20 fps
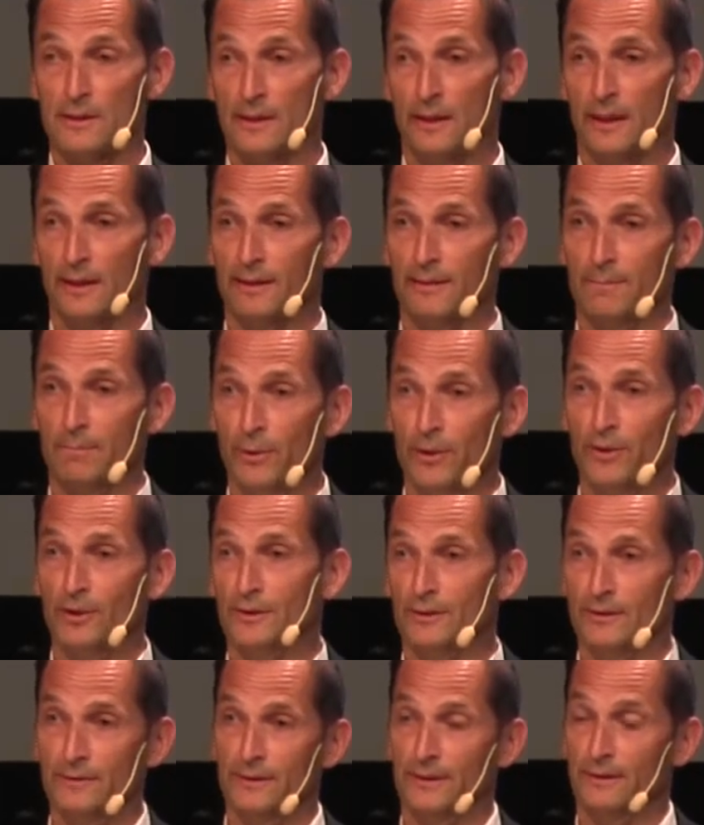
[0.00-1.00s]
say that
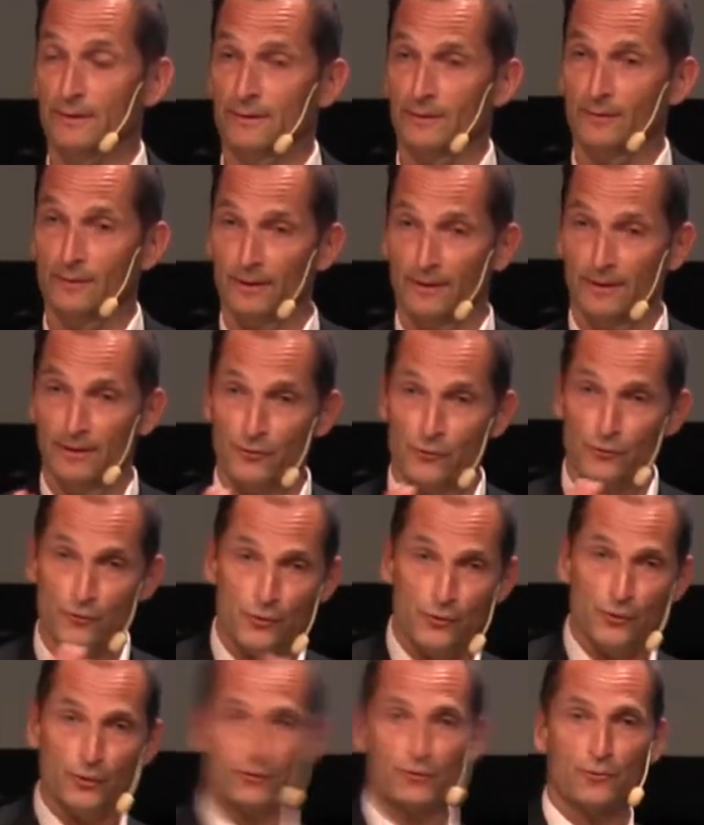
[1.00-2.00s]
part of it is
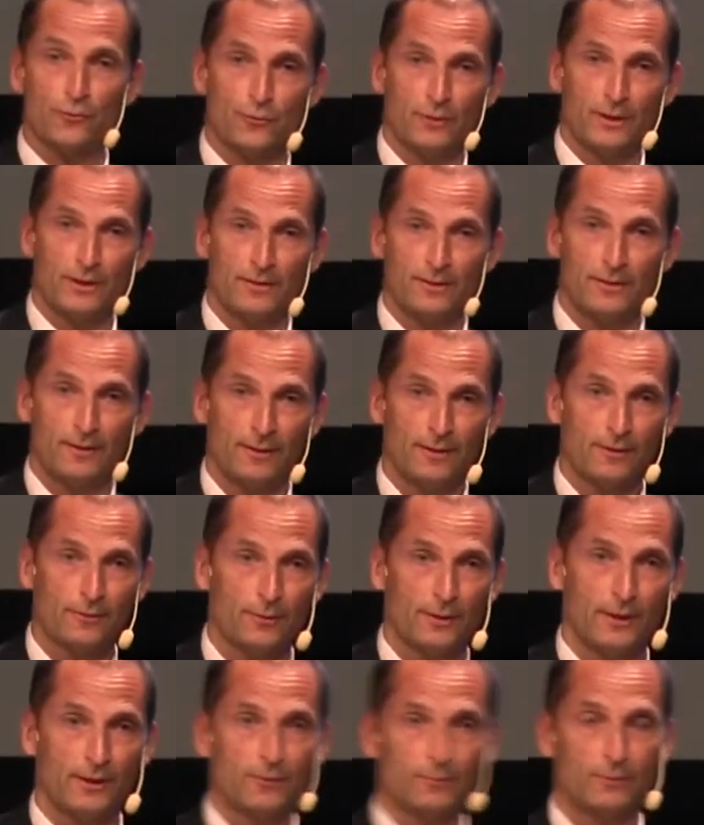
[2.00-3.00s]
not treated in the
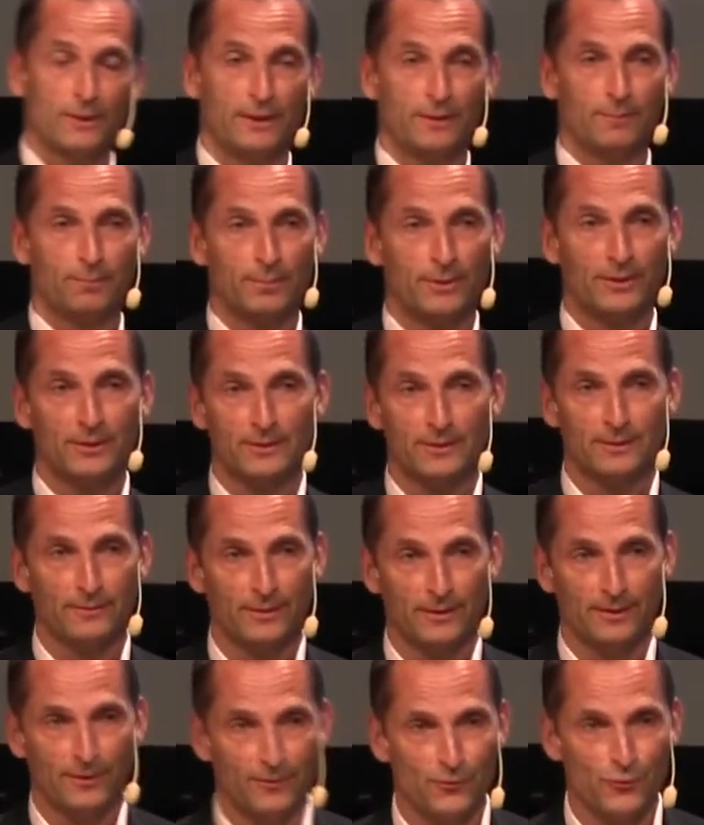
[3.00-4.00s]
correct way. Part of
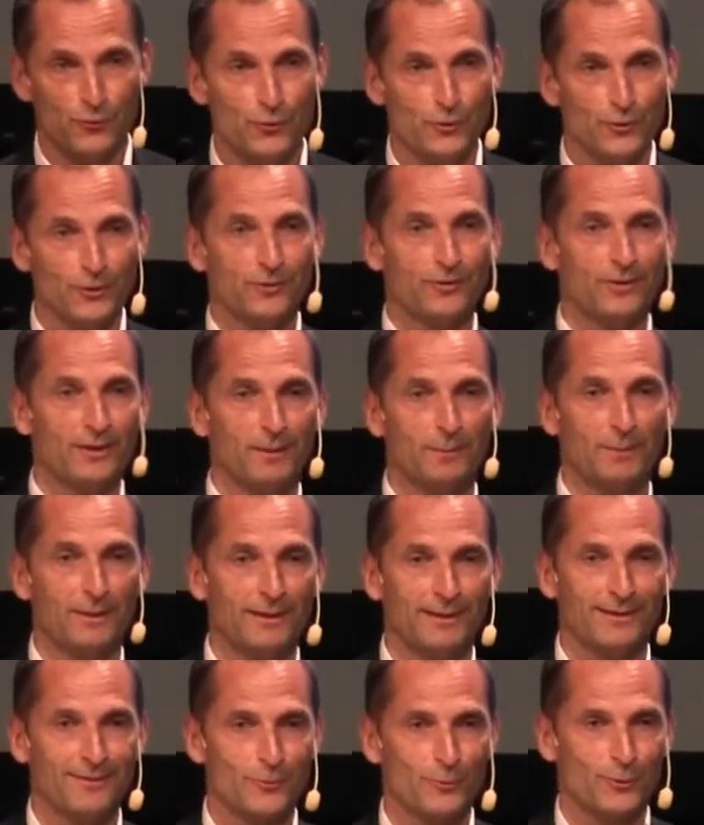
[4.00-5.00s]
it is not coming
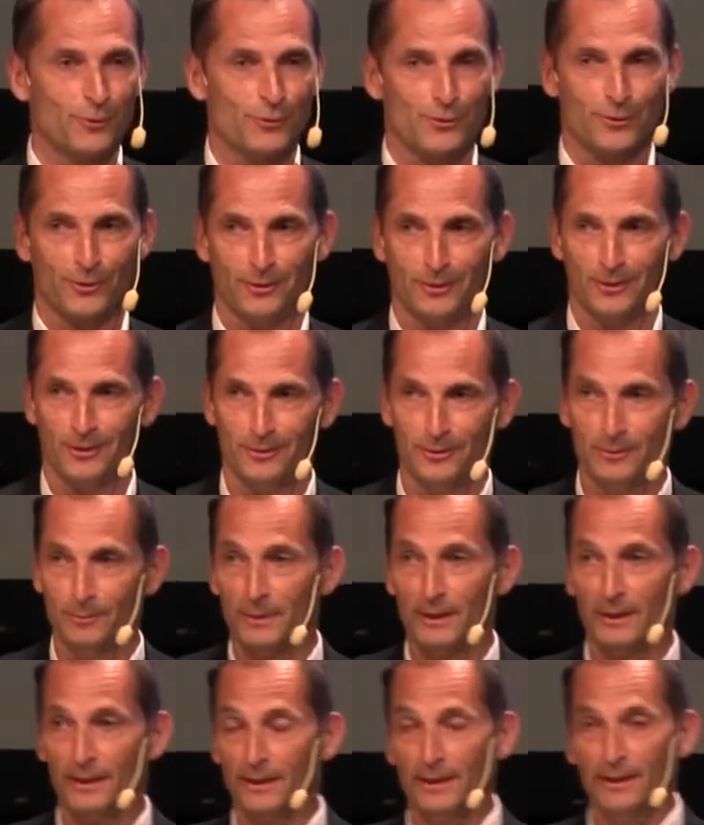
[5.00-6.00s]
into a circular
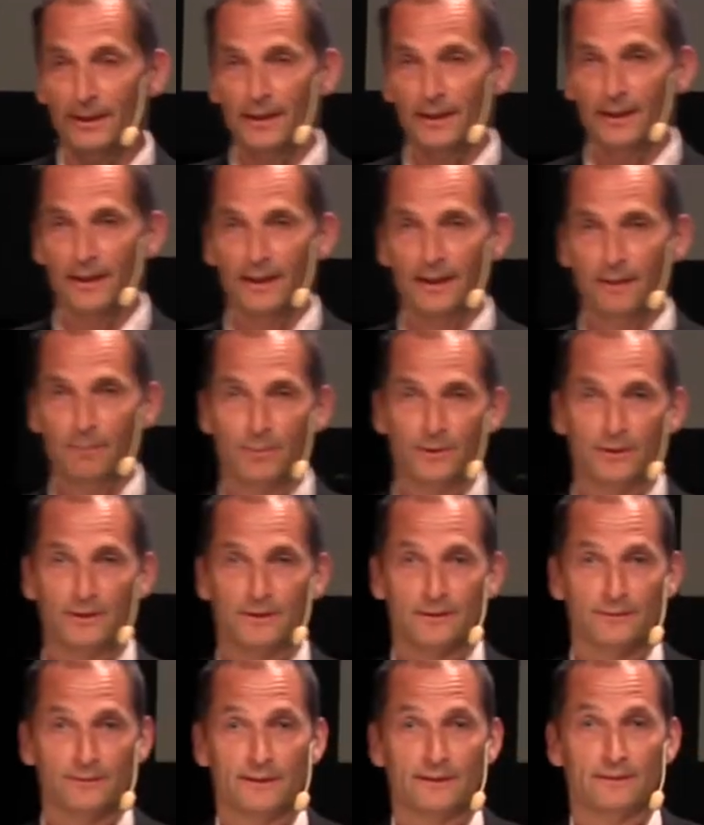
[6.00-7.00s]
loop. And
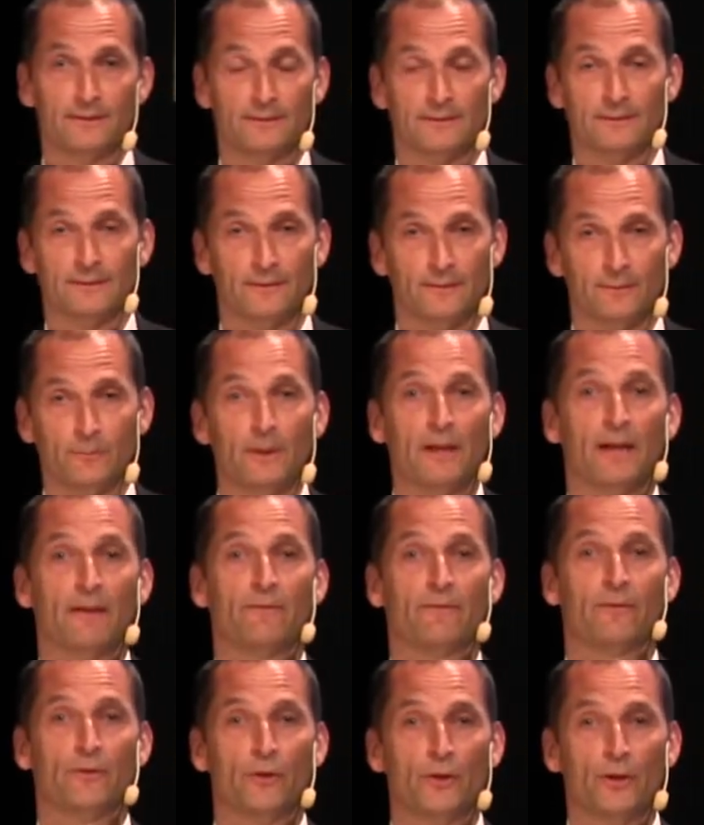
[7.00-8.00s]
part of it, we
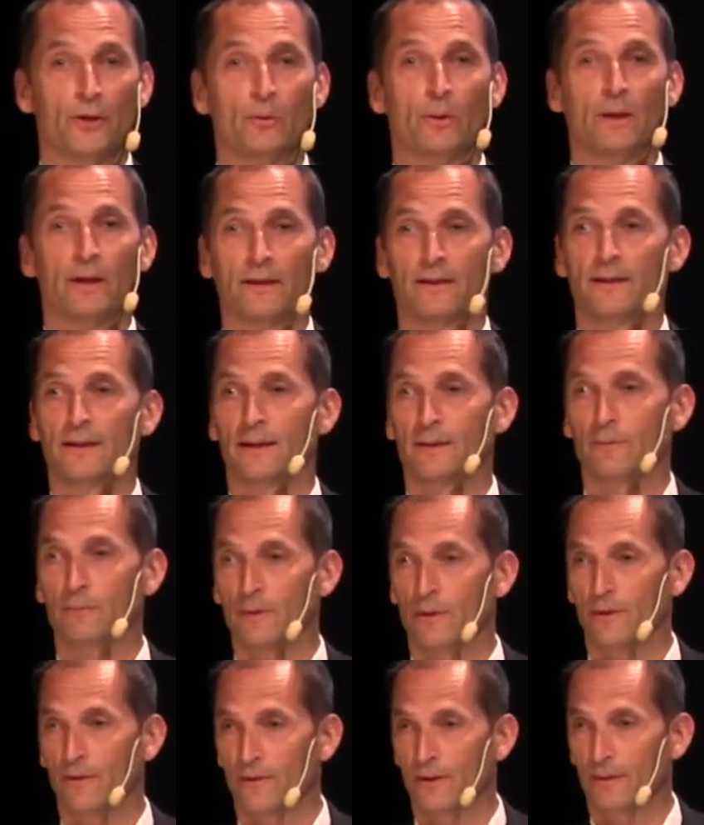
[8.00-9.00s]
have no idea
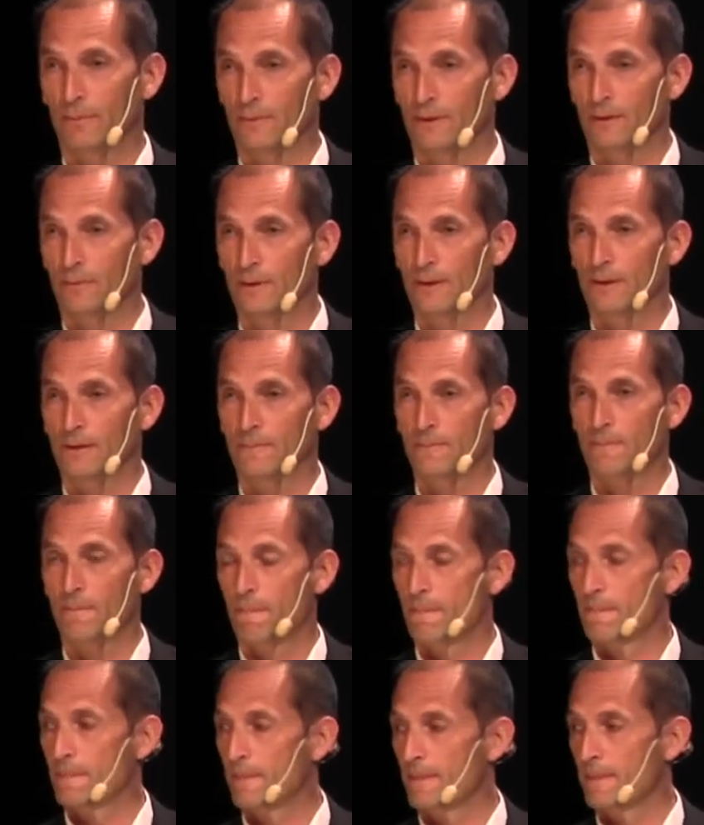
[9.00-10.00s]
what is happening with.
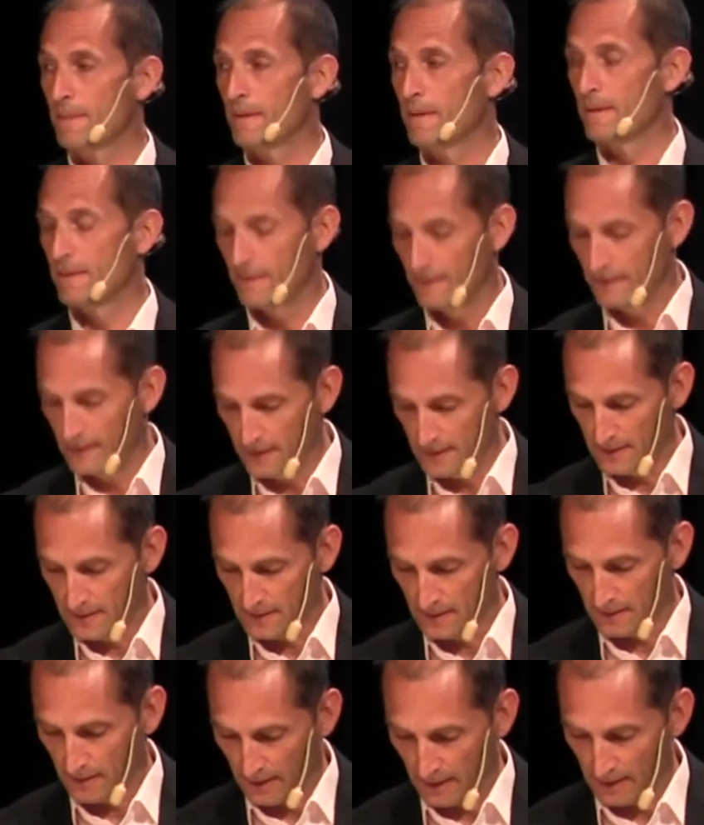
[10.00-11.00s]

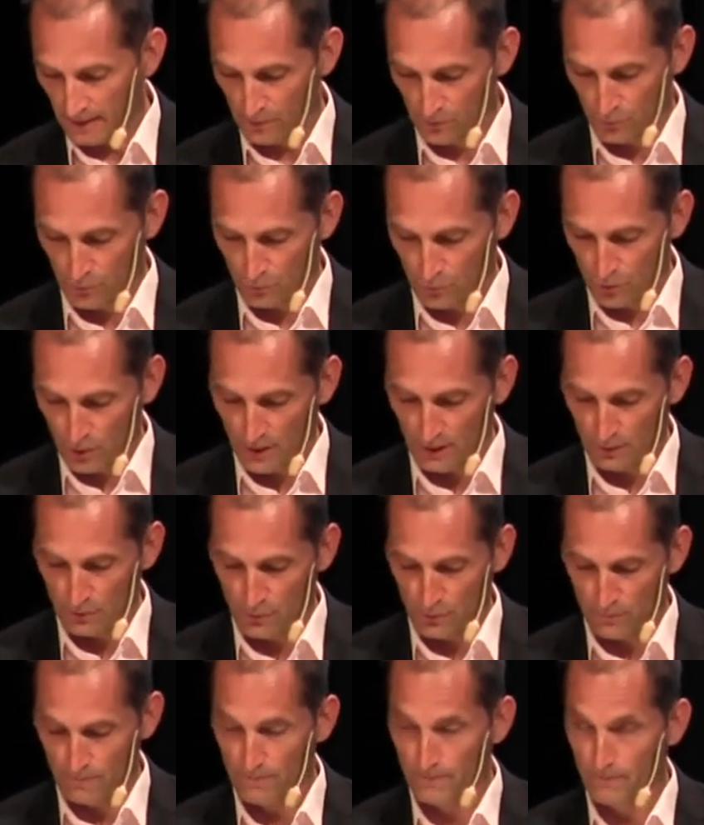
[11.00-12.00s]
This has to
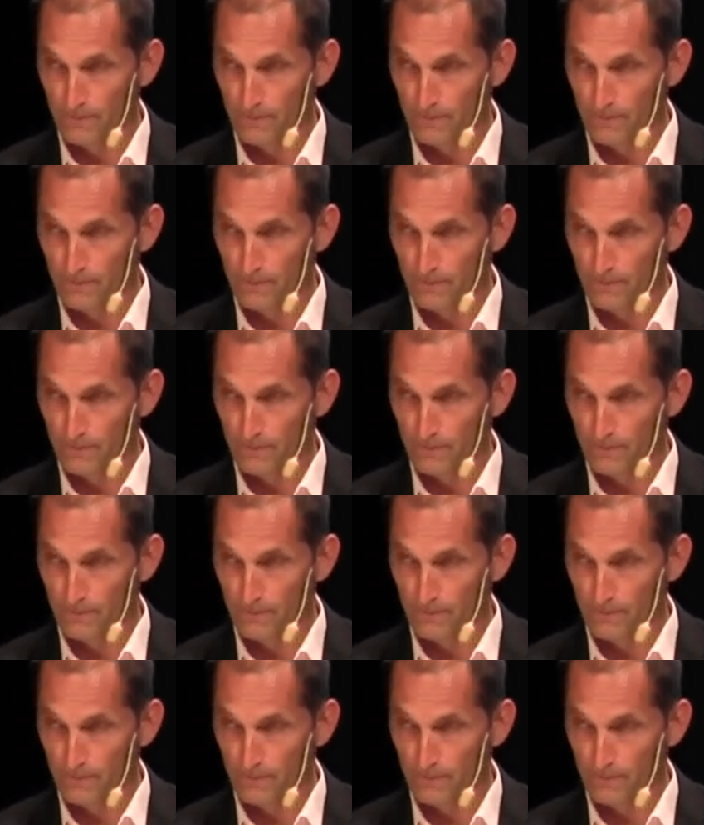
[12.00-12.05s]
change.